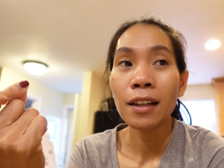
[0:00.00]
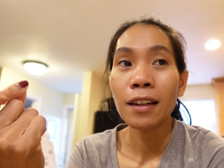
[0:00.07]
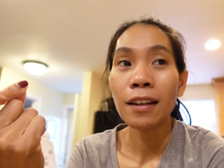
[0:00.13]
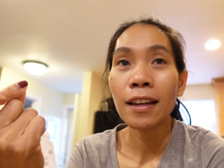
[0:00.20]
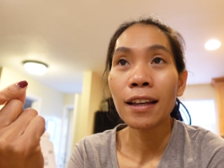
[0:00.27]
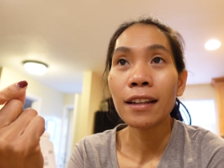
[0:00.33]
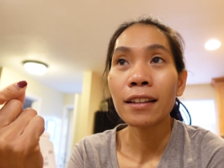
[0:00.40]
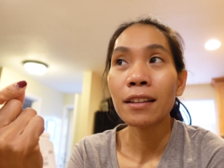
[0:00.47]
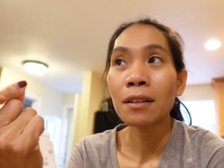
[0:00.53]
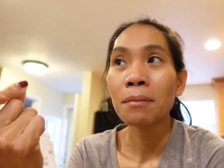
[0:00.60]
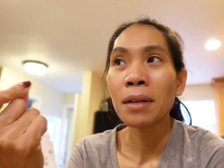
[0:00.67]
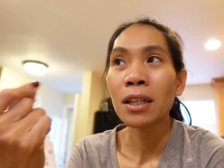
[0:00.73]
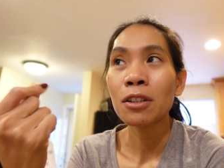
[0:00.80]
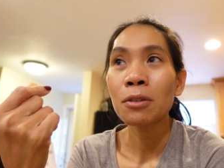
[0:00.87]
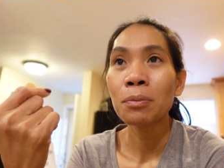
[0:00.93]
like
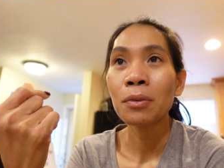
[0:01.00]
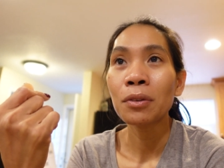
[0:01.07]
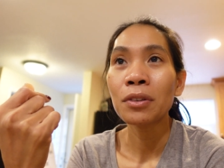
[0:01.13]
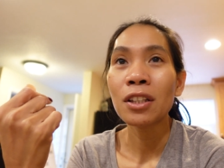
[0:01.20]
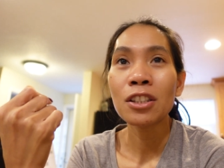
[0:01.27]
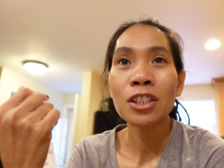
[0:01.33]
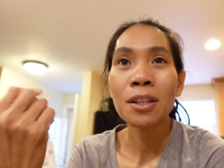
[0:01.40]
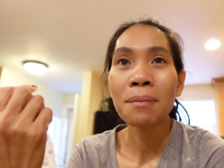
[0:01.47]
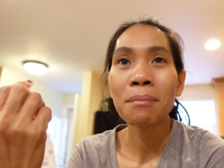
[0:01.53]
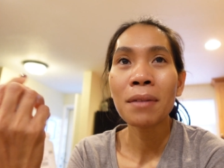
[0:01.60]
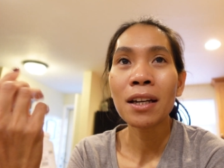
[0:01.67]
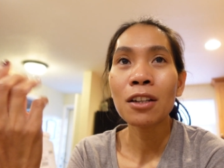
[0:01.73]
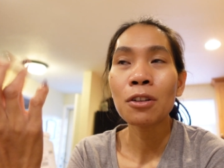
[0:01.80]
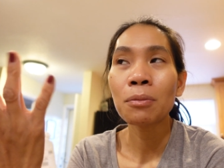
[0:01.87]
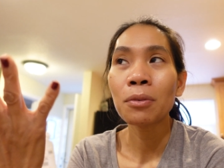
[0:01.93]
the cheap
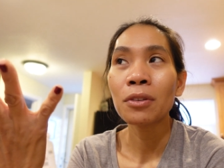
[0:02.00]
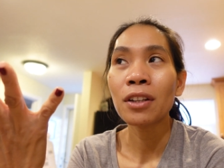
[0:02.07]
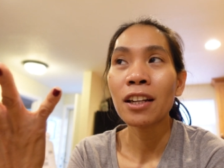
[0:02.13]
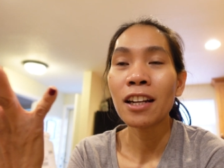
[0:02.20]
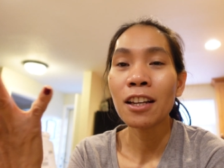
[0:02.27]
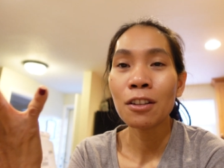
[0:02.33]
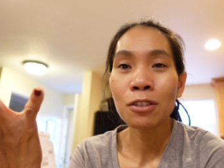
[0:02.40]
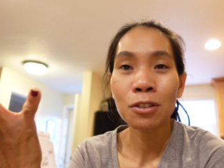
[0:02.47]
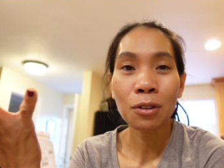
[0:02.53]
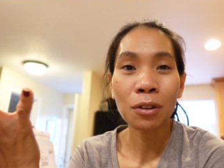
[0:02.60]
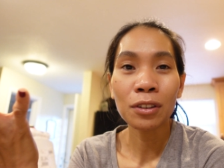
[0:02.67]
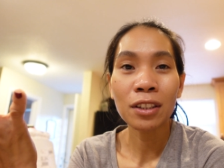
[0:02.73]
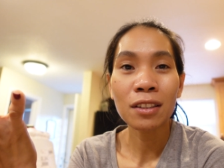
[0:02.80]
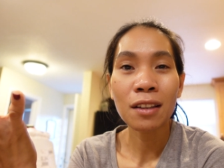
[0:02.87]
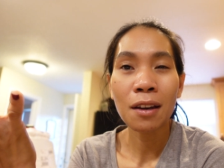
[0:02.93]
microphone that I use
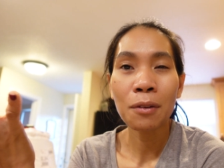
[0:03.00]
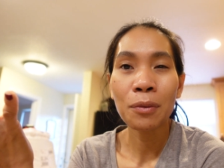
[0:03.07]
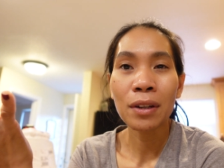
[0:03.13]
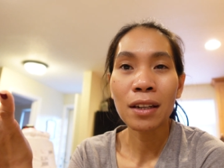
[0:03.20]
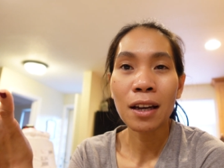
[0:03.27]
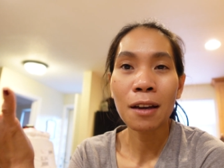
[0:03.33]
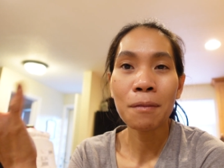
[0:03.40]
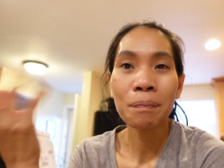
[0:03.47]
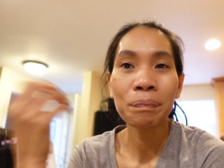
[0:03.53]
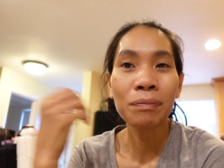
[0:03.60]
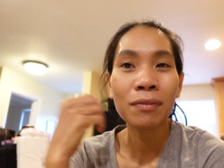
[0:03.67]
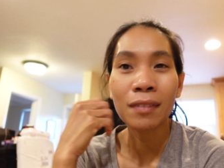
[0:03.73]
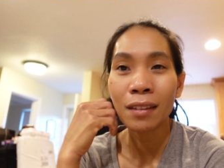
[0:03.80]
all the time when I'm